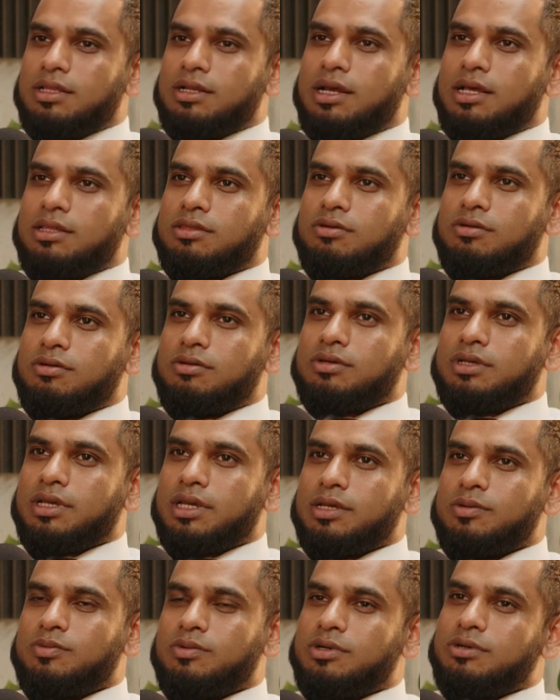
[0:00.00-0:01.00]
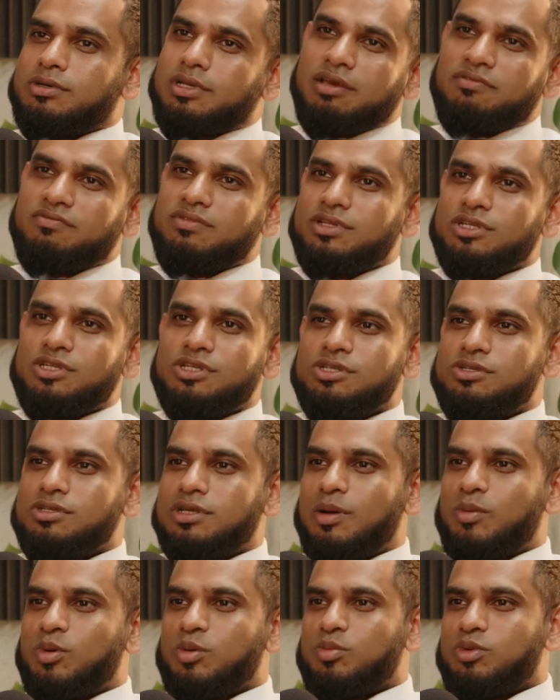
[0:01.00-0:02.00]
And then I thought, okay, well, Kevin, you need
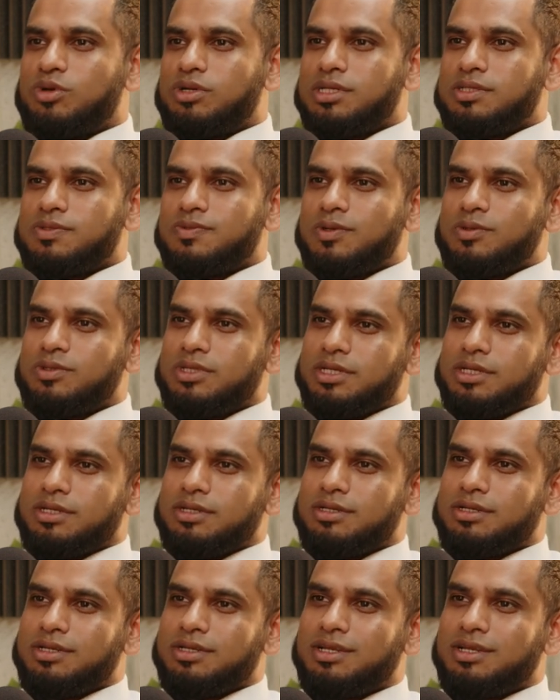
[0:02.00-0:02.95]
to come on board as well then.